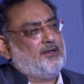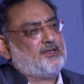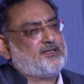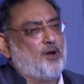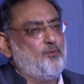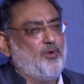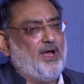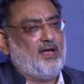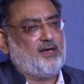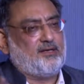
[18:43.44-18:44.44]

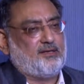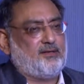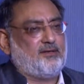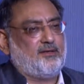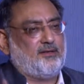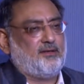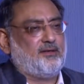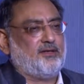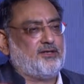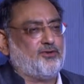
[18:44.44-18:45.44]
somewhere
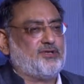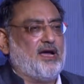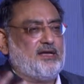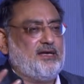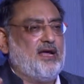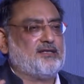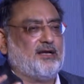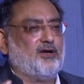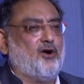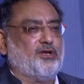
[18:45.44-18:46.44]
the society has
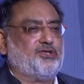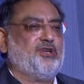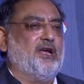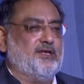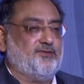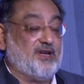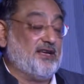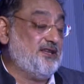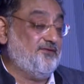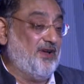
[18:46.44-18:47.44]
undergone a change, which I
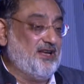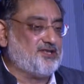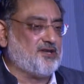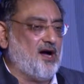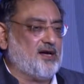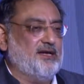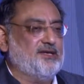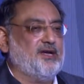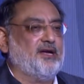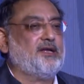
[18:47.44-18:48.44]
see very starkly in
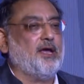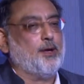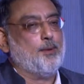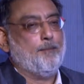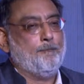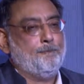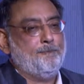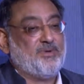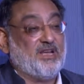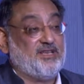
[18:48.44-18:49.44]
J&K,
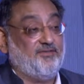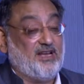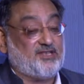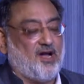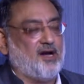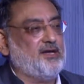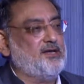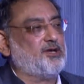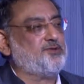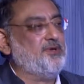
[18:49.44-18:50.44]
which I see very starkly in
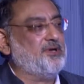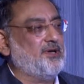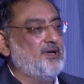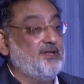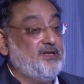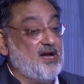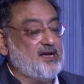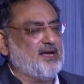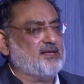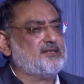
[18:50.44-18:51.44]
Kashmir, young
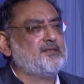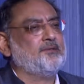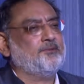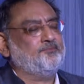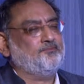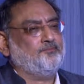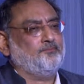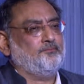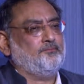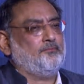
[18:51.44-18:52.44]
kids.
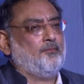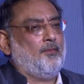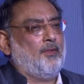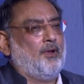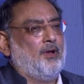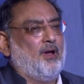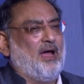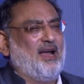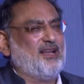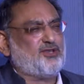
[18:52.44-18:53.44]

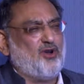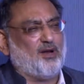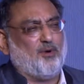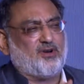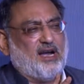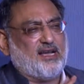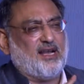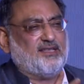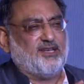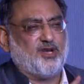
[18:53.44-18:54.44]
And it's not about
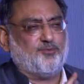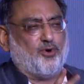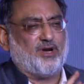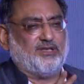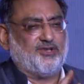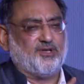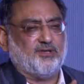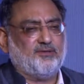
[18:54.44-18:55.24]
radicalization, polarization.